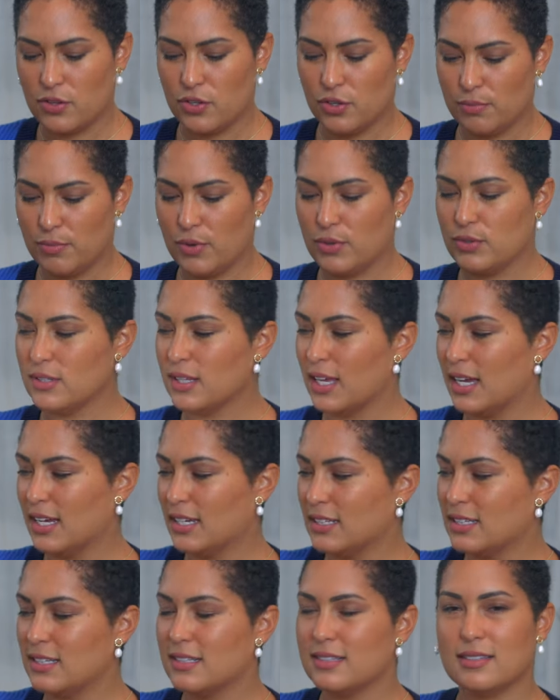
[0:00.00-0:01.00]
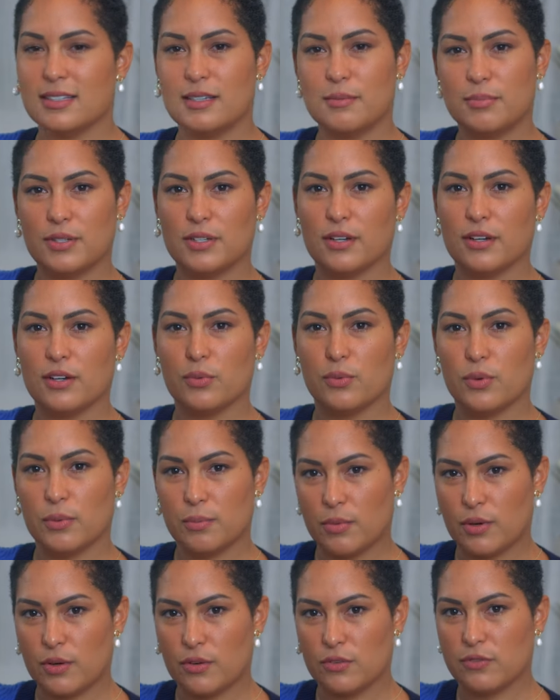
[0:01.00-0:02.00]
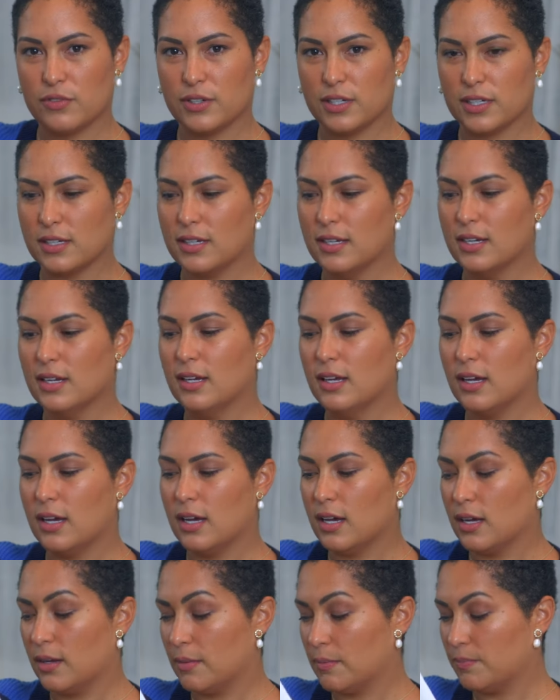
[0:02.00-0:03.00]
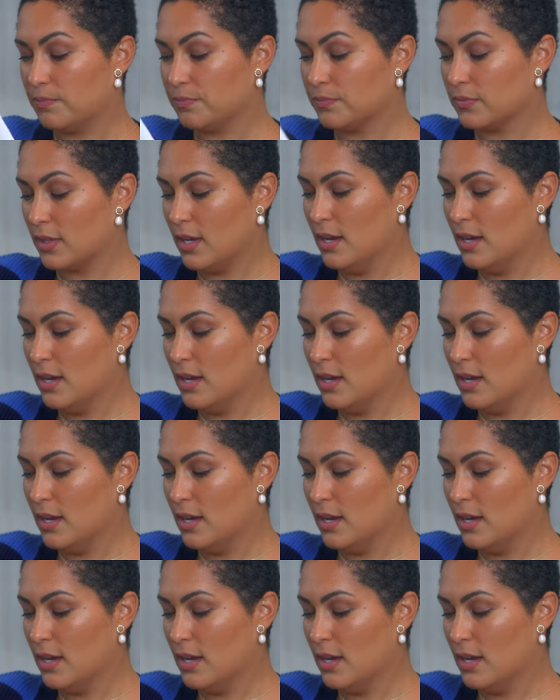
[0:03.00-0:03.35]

you're most likely sleeping on a Rimowa um,